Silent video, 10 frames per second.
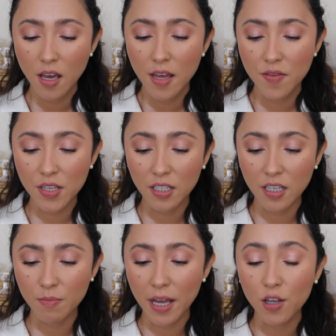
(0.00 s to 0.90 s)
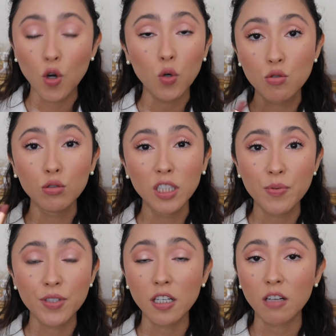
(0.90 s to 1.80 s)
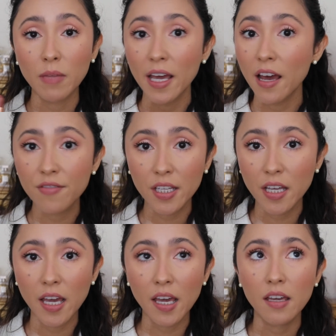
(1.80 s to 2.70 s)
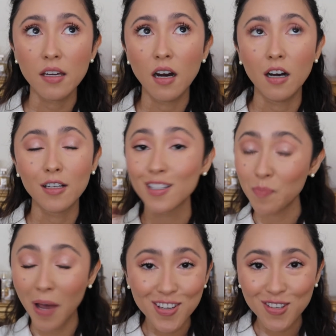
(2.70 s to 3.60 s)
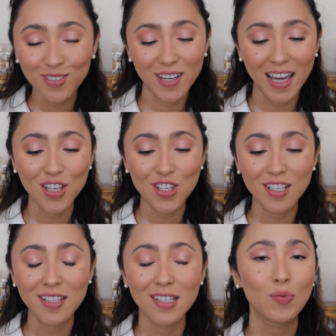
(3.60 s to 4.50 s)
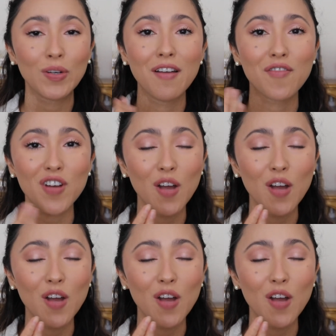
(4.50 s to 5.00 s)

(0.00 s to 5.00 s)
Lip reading: This is my go-to lipstick on my everyday, on special occasions, whenever I